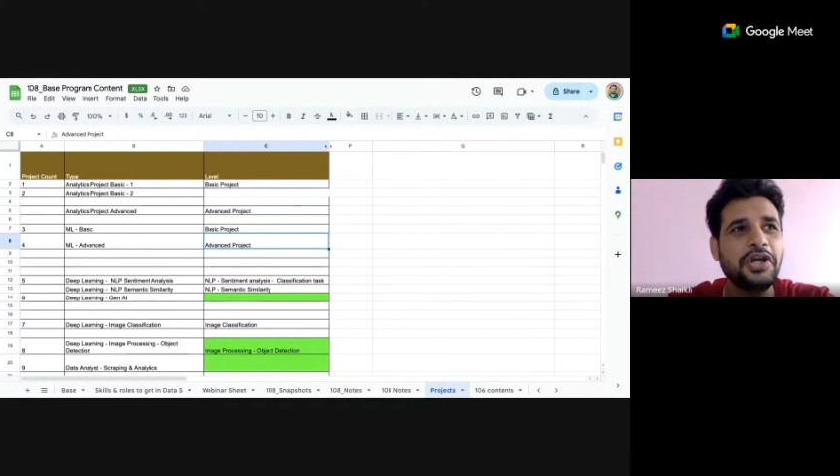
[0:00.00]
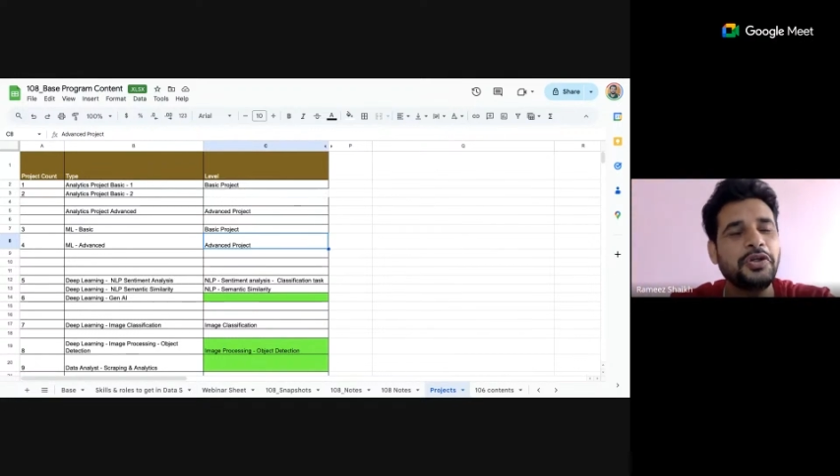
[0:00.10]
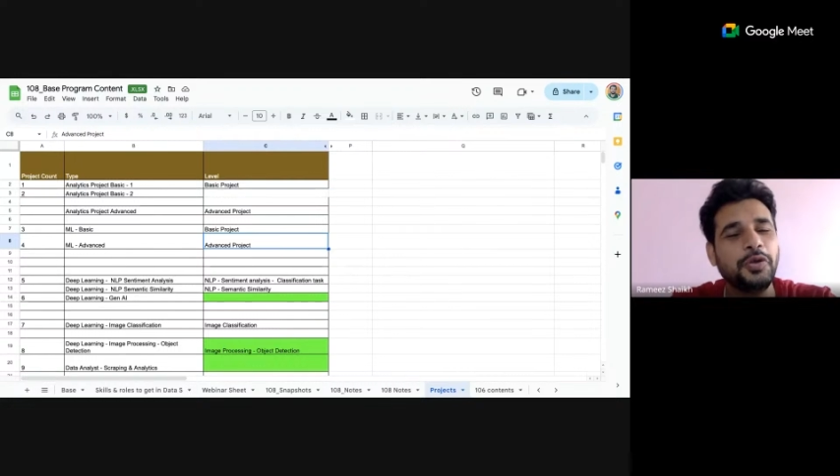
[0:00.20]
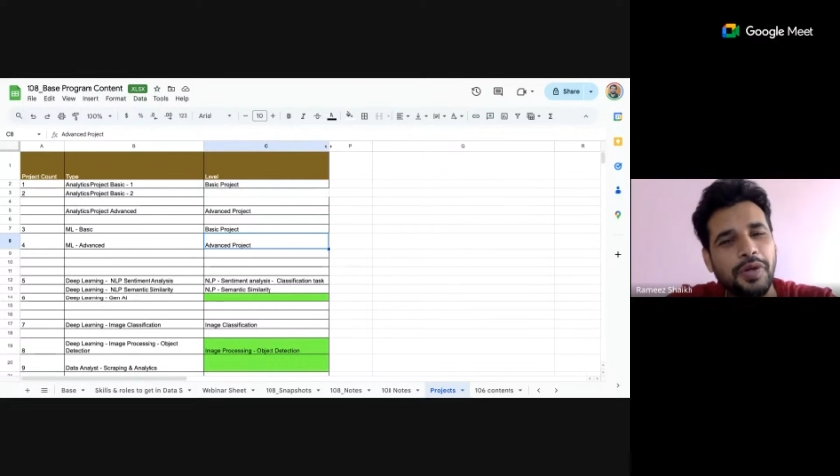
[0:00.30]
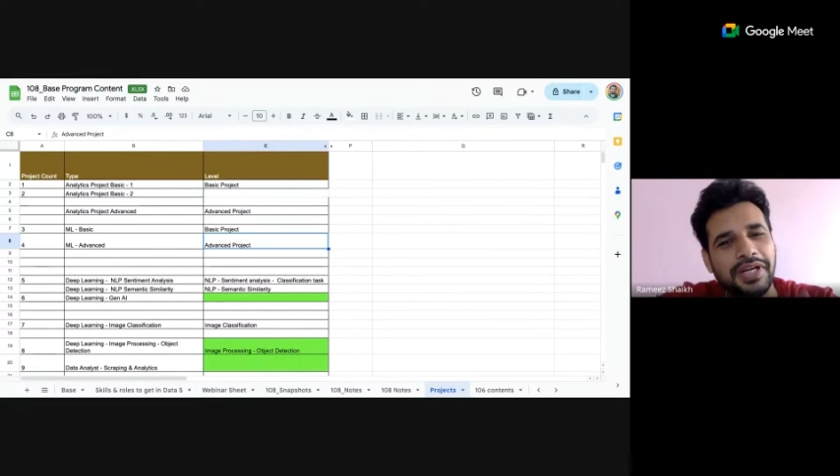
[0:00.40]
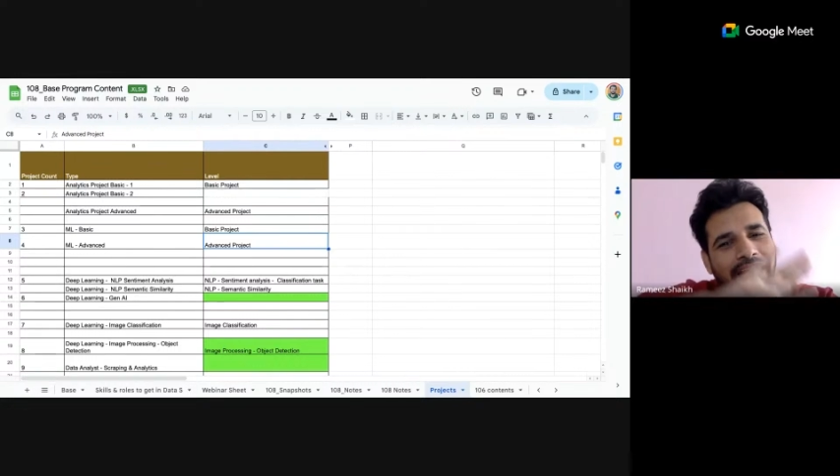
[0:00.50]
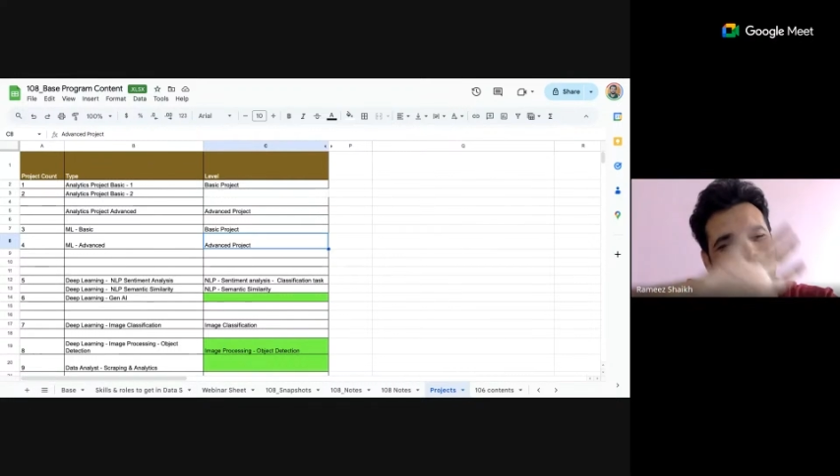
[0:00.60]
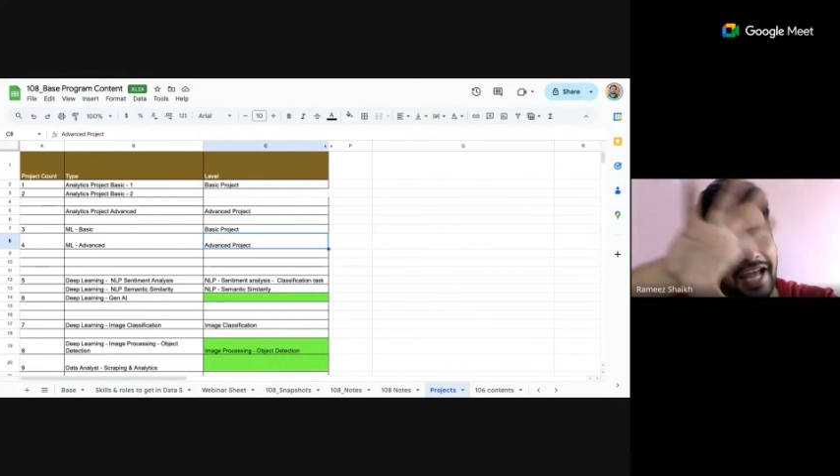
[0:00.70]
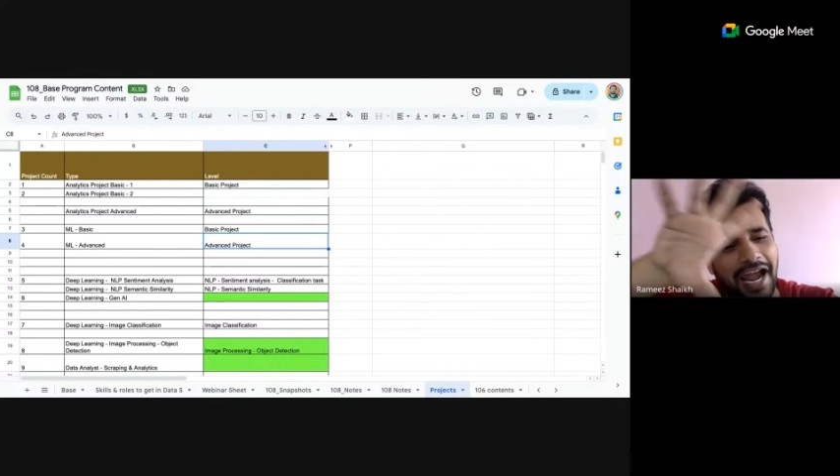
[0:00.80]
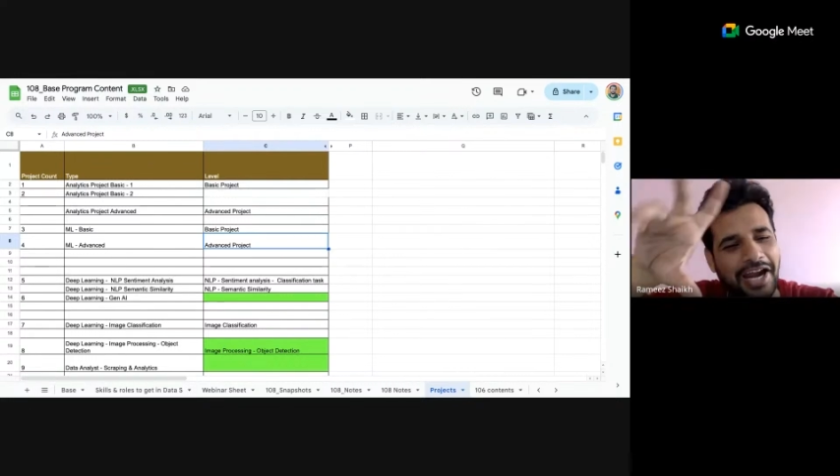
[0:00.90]
you will
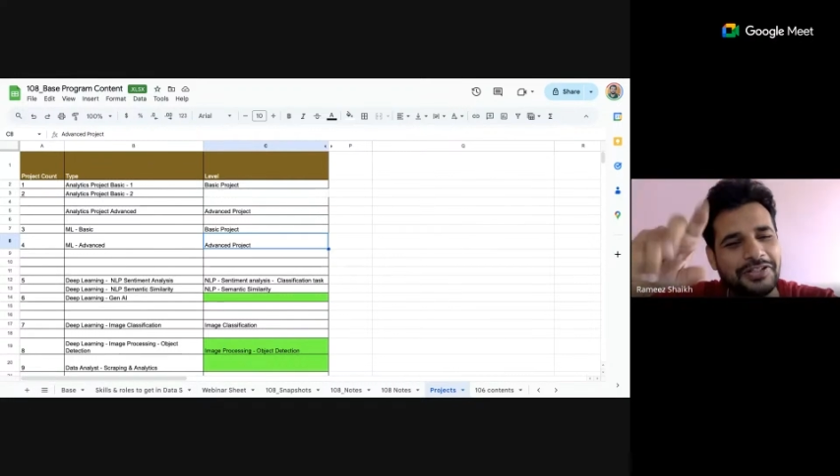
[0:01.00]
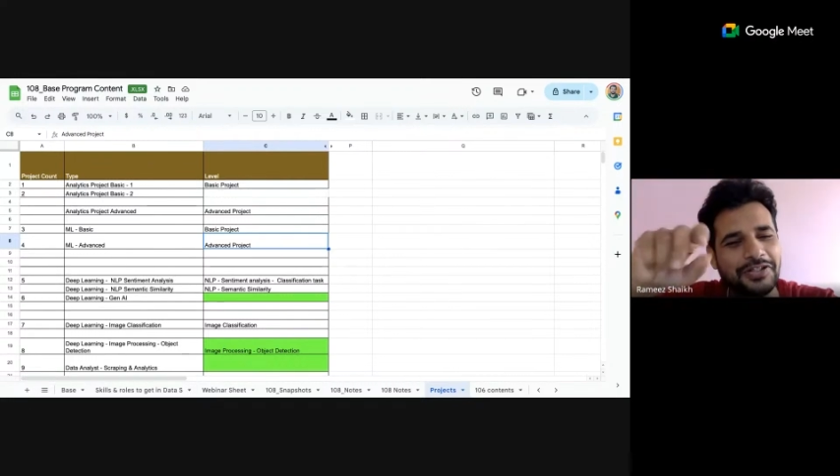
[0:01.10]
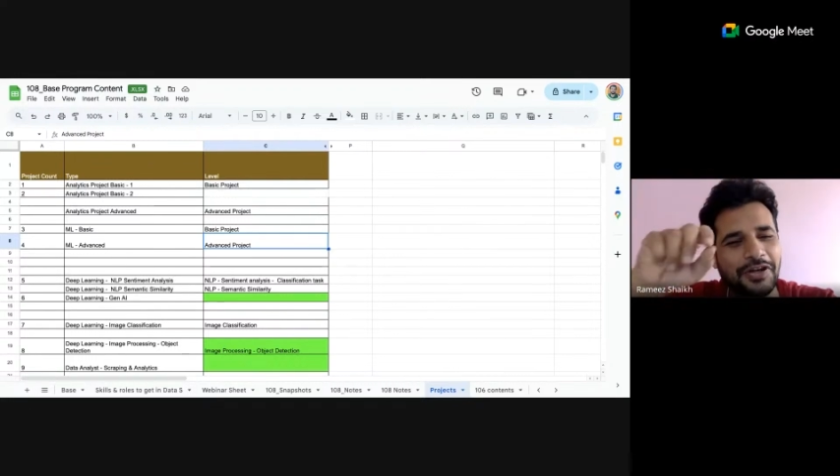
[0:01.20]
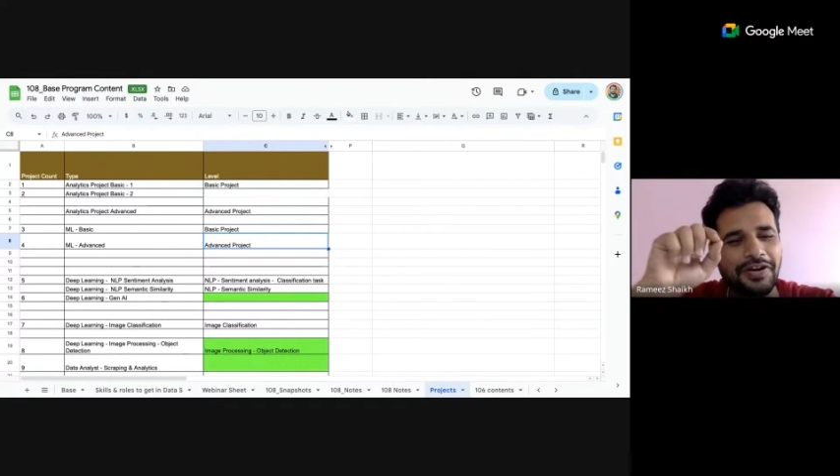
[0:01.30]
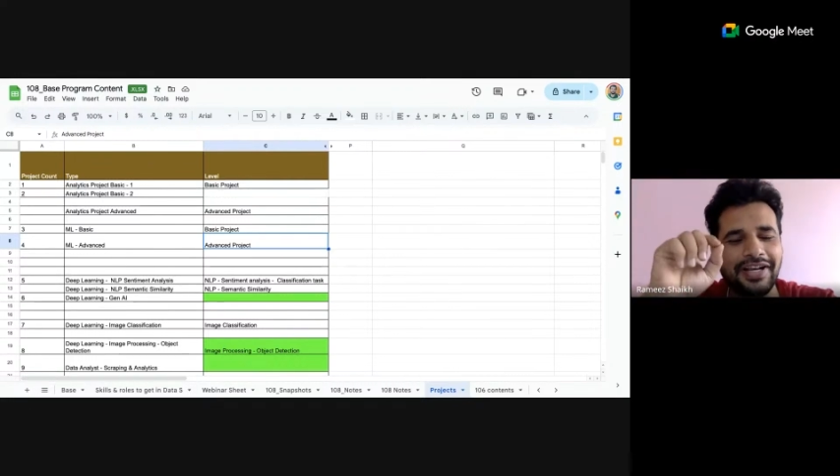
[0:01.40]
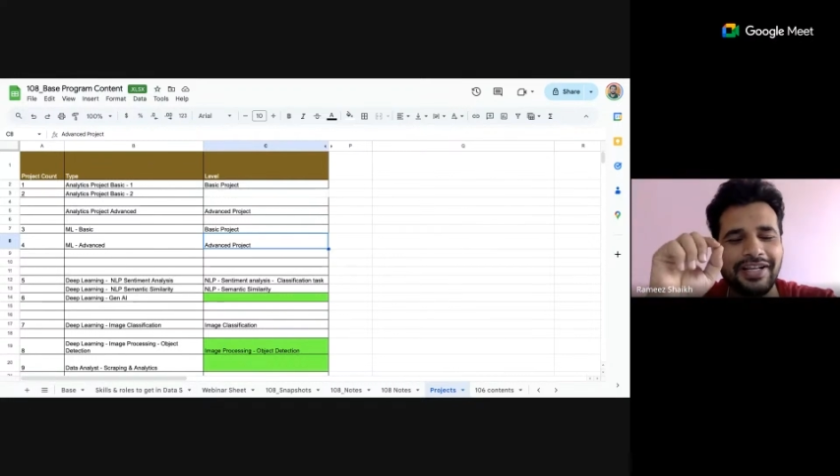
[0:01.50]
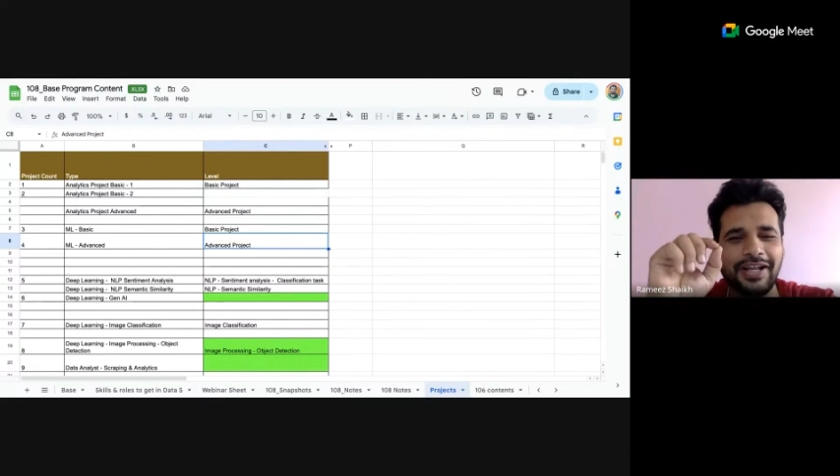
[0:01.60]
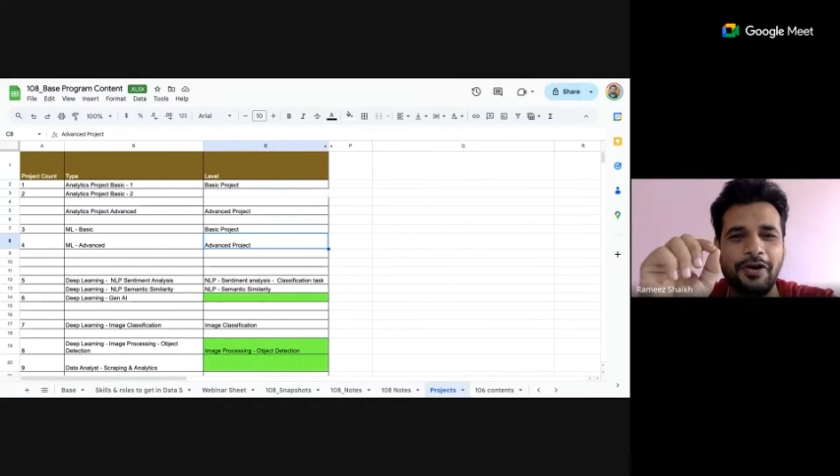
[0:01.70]
get hands on